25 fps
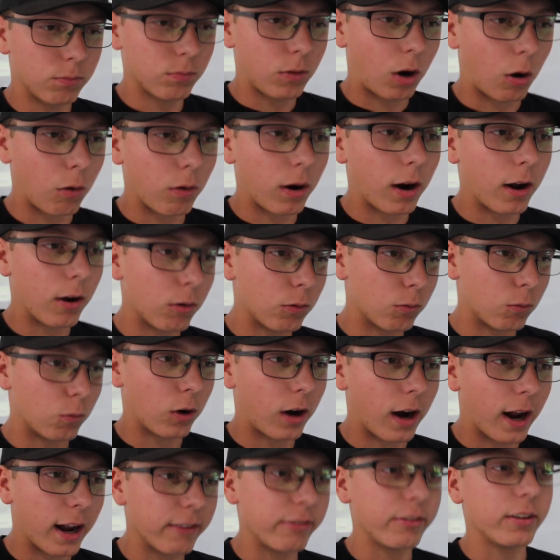around
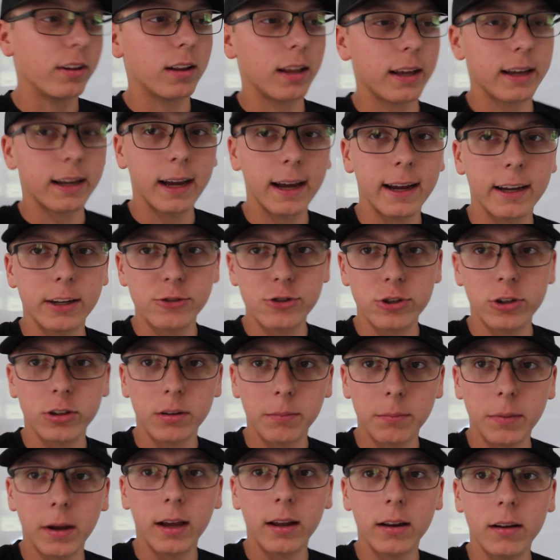where I feel like I should
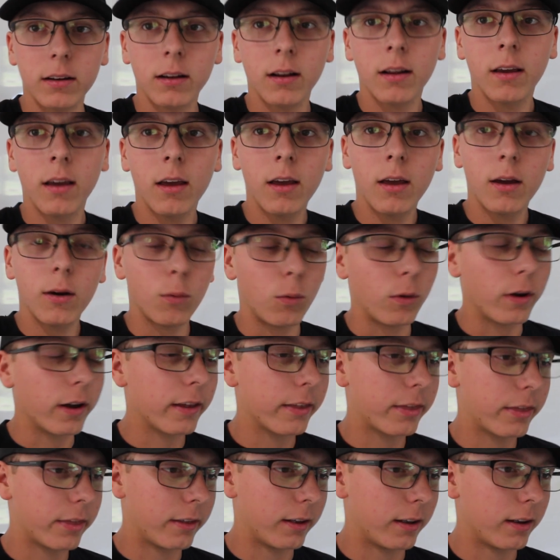have been
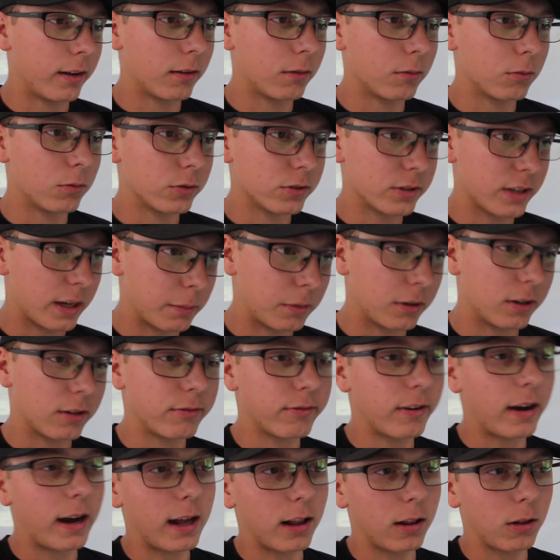with, and was able
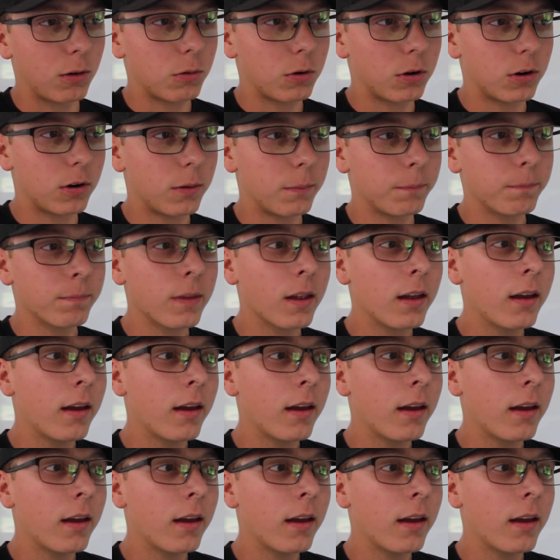to follow them.